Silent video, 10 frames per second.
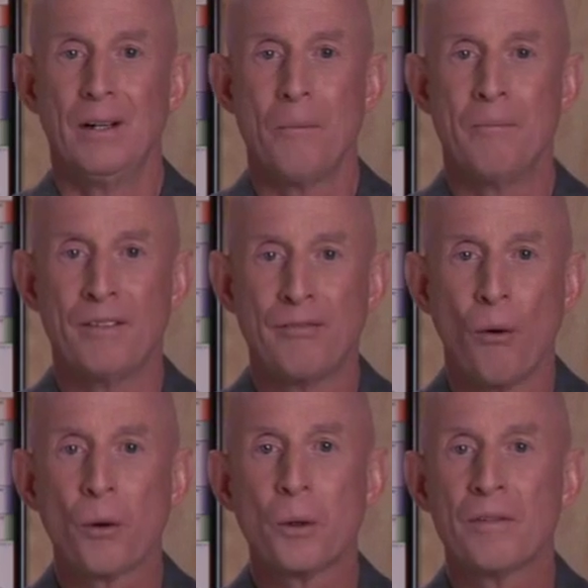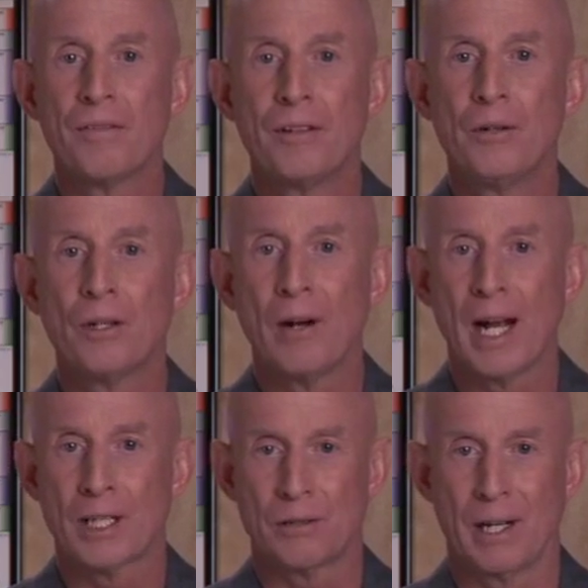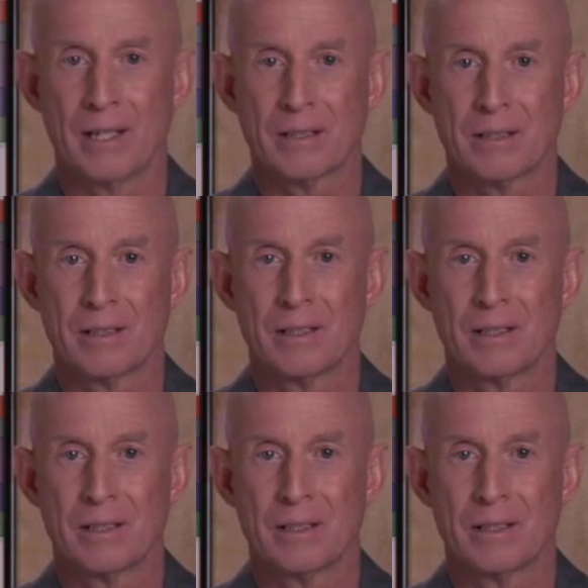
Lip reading: Before we review your X-rays,